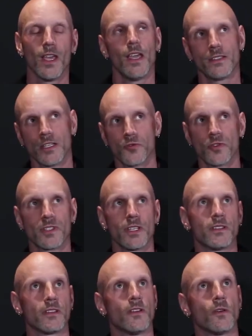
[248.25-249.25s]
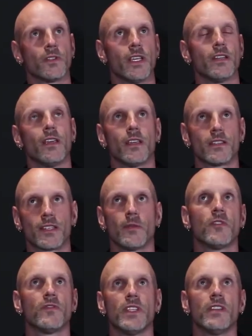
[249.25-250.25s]
It's interesting to note that
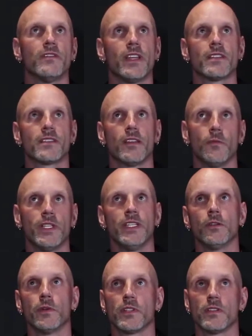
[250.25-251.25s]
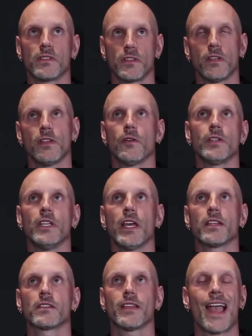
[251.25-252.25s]
some of the events that we deal with in Security
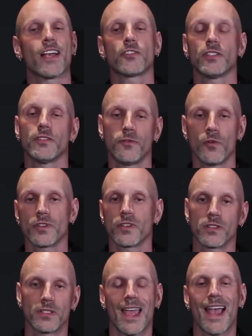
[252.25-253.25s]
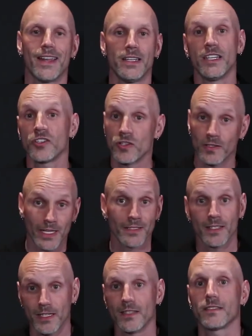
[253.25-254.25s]
Desk actually force us to add additional
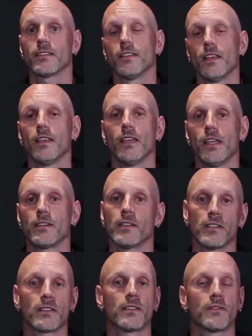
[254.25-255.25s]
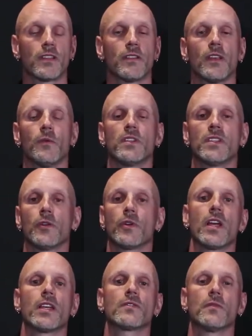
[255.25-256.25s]
entities into the list of stuff that we
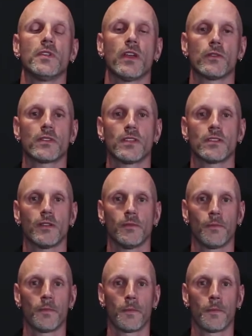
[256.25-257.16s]
synchronize from the other system.